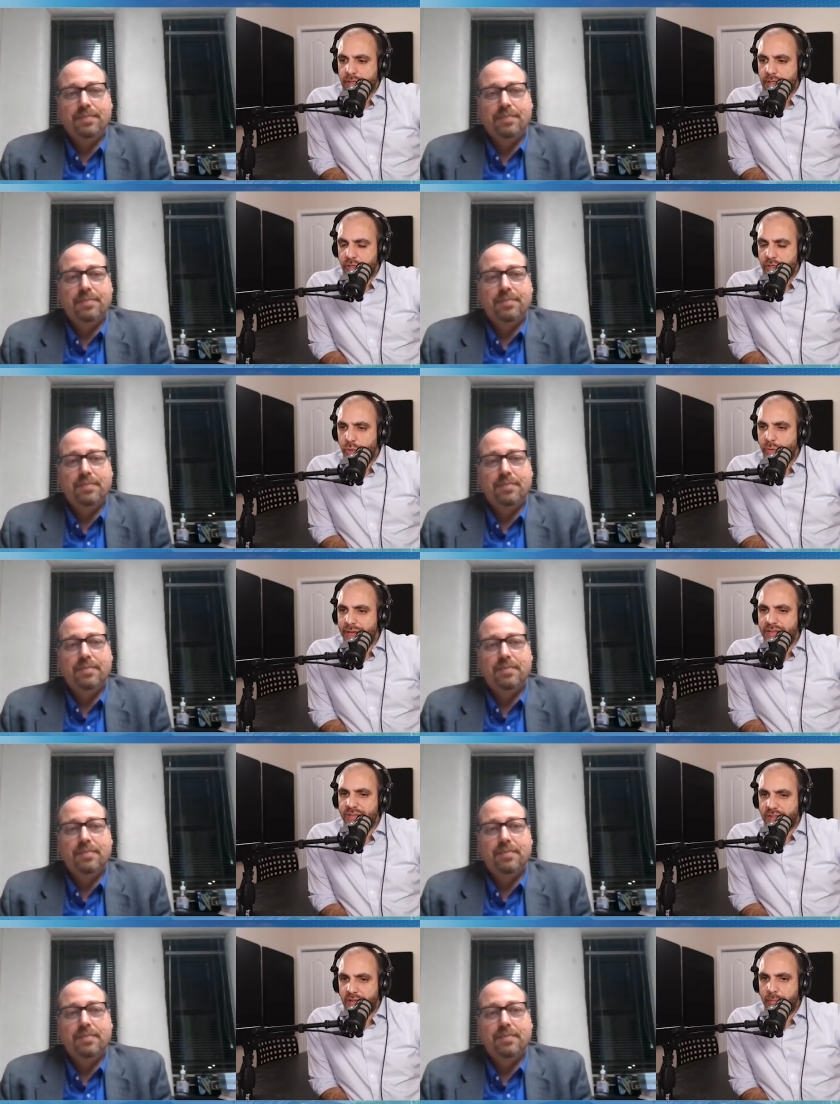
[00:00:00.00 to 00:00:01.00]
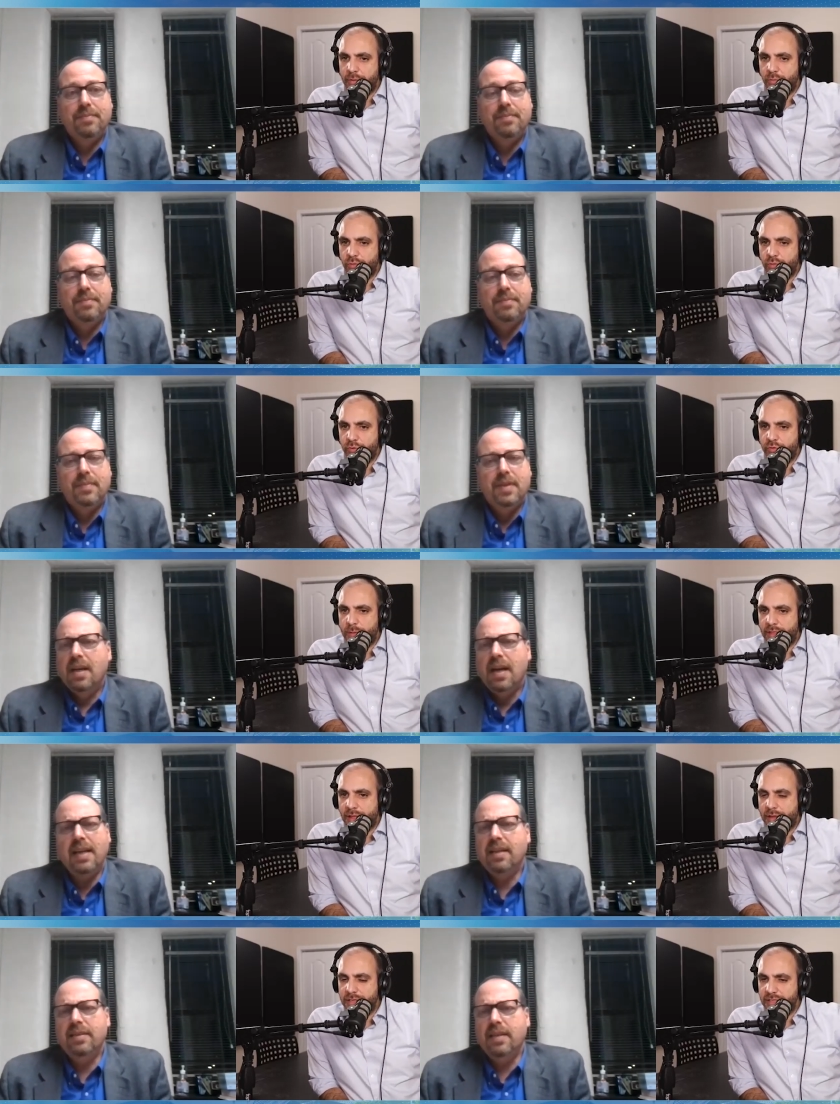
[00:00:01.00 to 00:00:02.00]
Speaker 1: issue any statement with respect
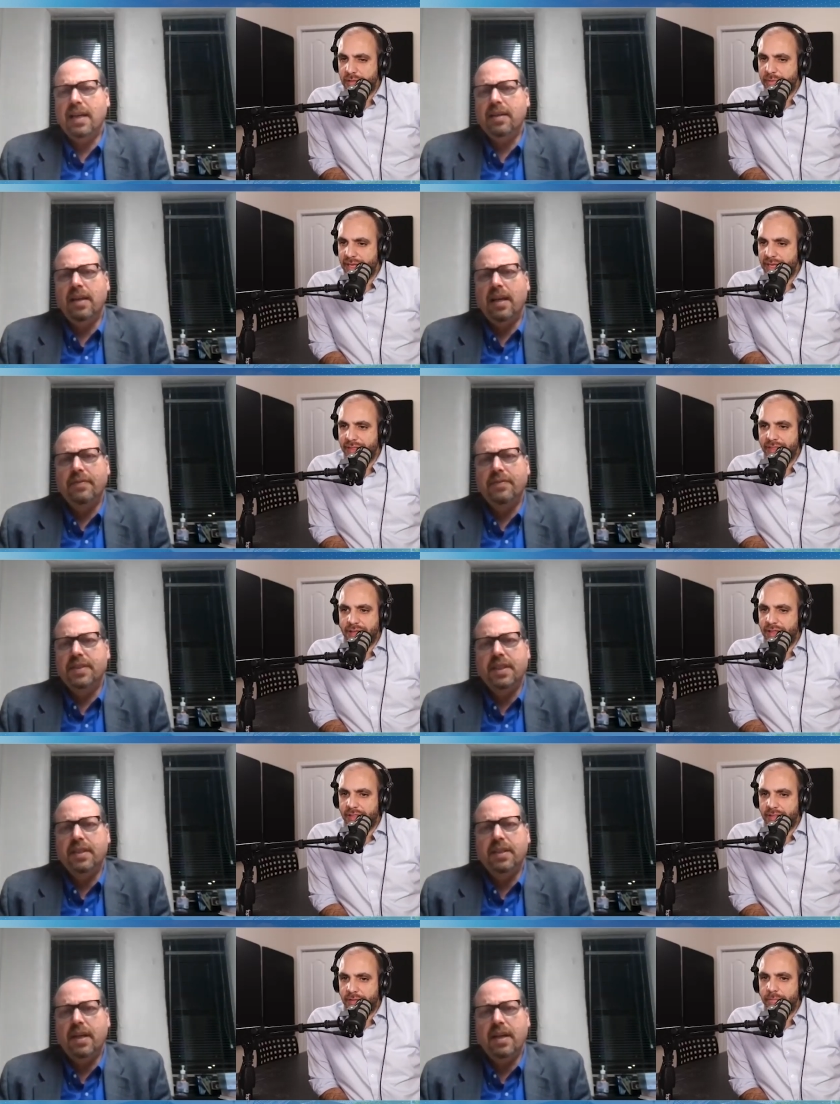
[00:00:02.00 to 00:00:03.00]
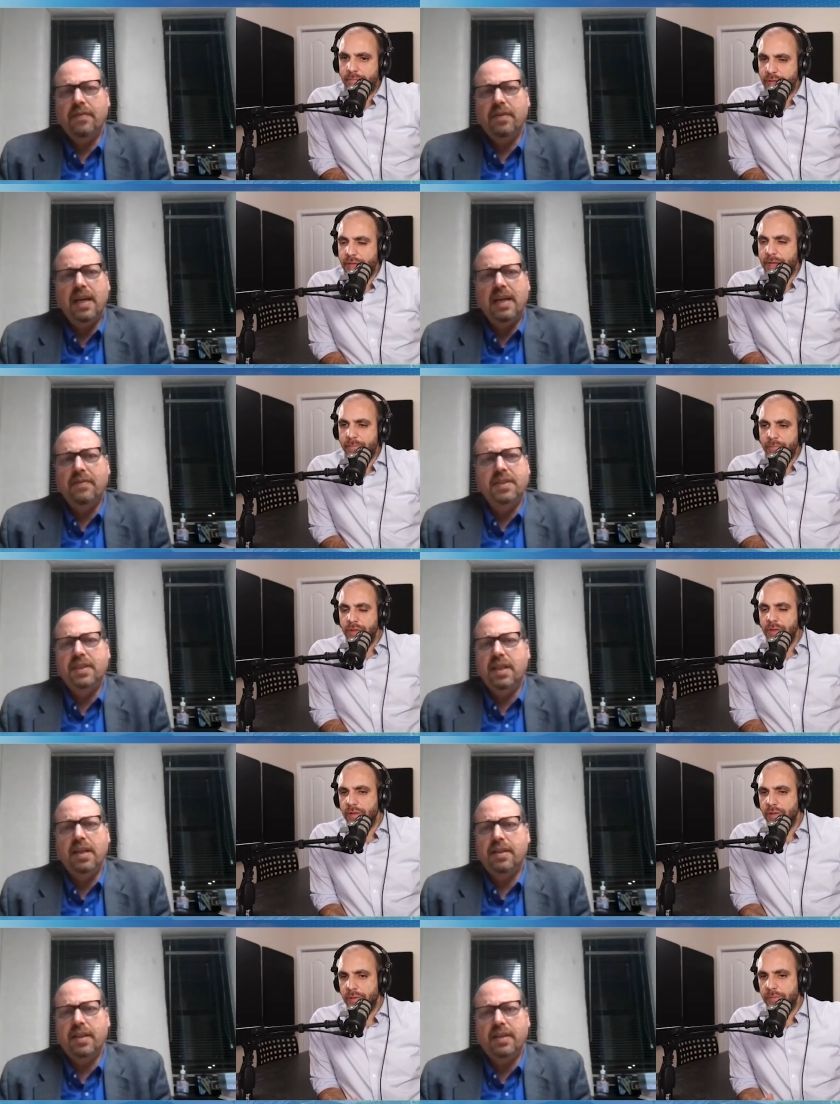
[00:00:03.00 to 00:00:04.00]
to that? I
Speaker 2: haven't
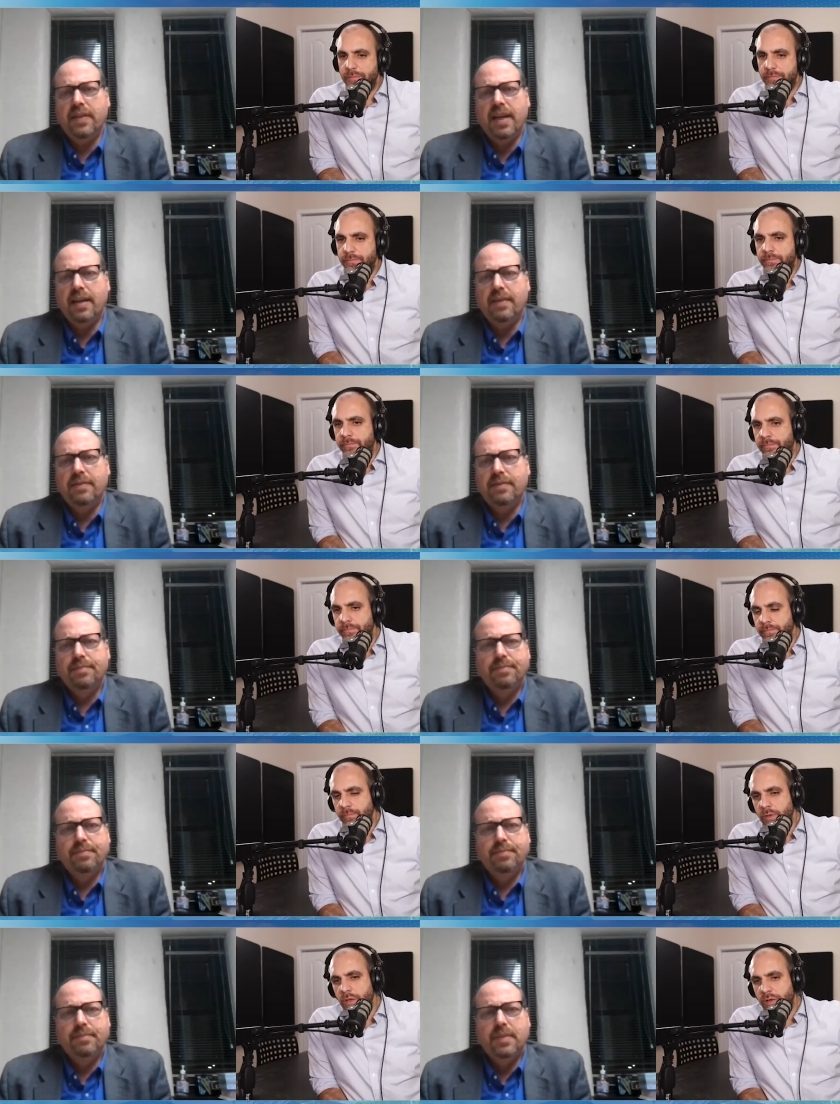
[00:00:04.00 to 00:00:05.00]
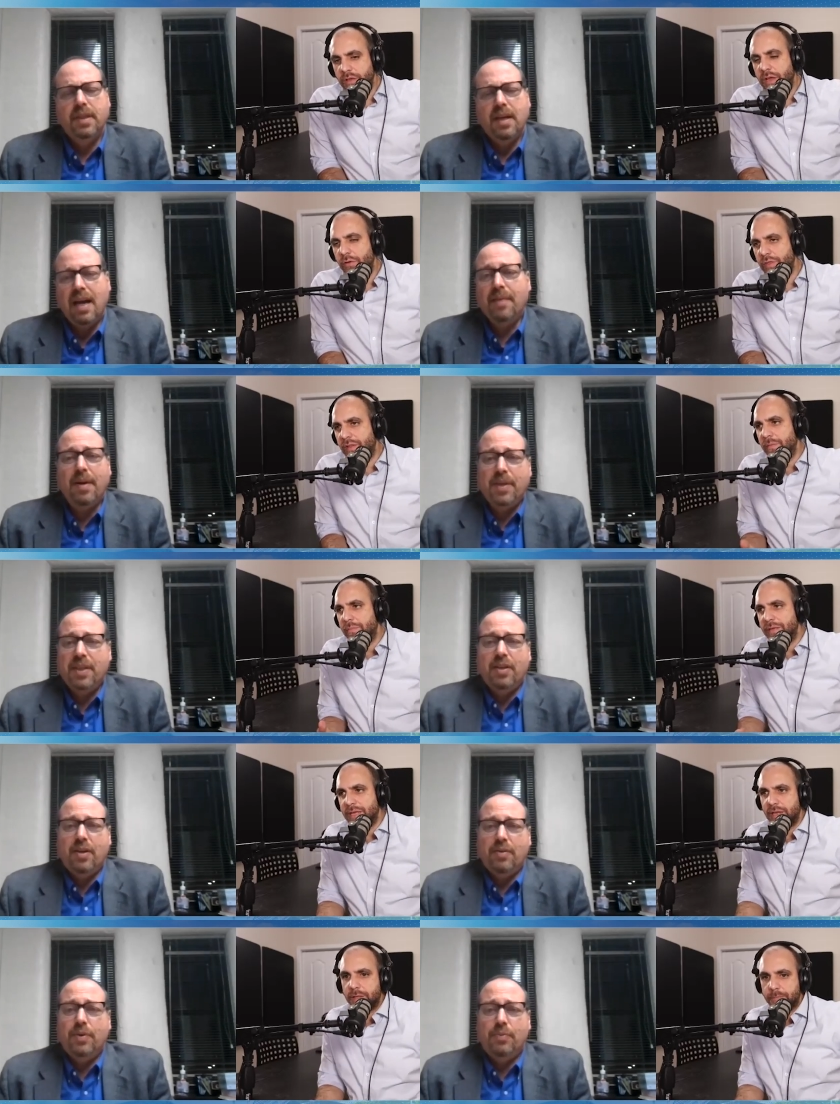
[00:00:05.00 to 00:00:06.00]
seen anything that they have.
Speaker 1: Because I know
Speaker 2: that. I mean, you
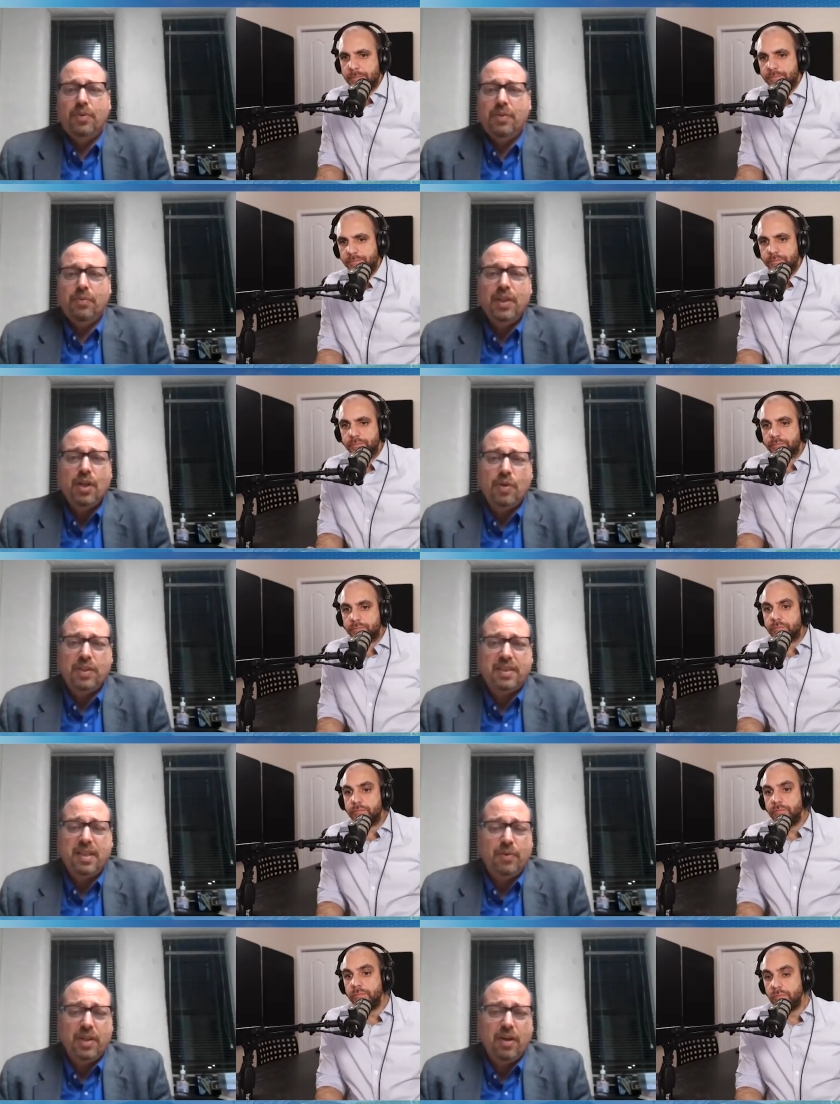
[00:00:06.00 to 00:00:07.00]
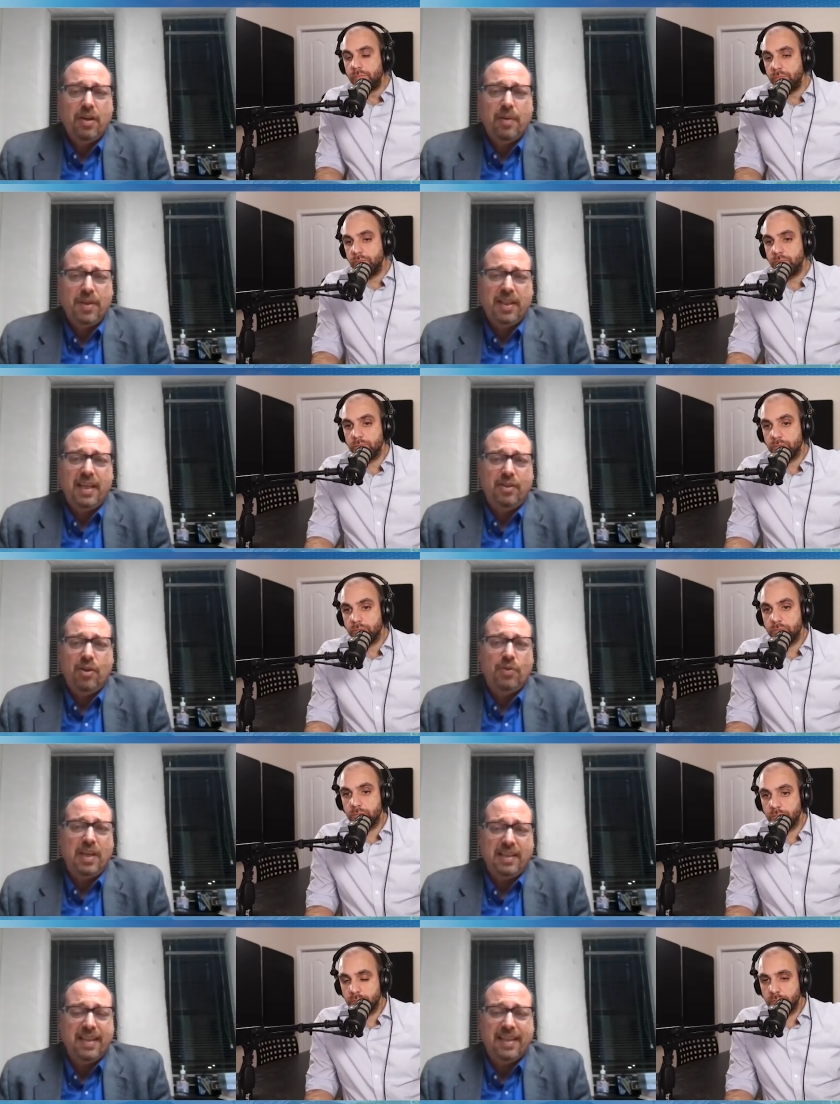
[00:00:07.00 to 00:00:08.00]
know, we know it's that we know. I mean, they know
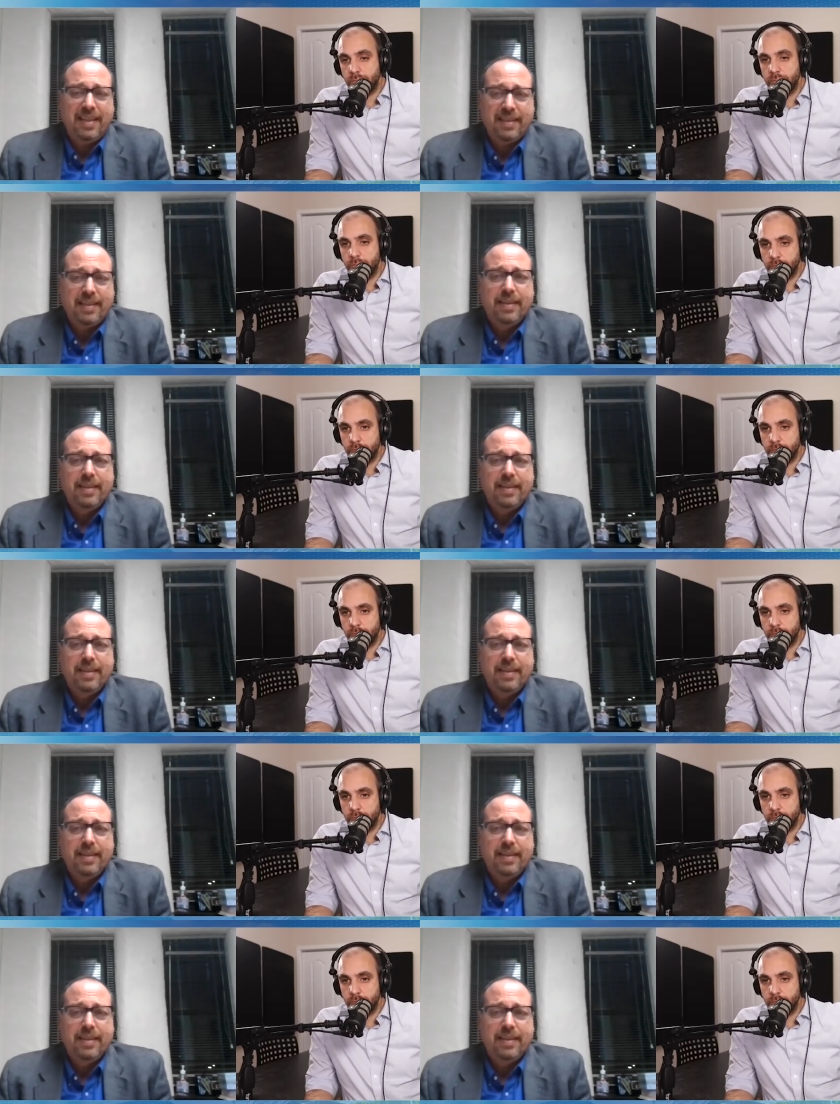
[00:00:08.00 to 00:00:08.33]
they did it.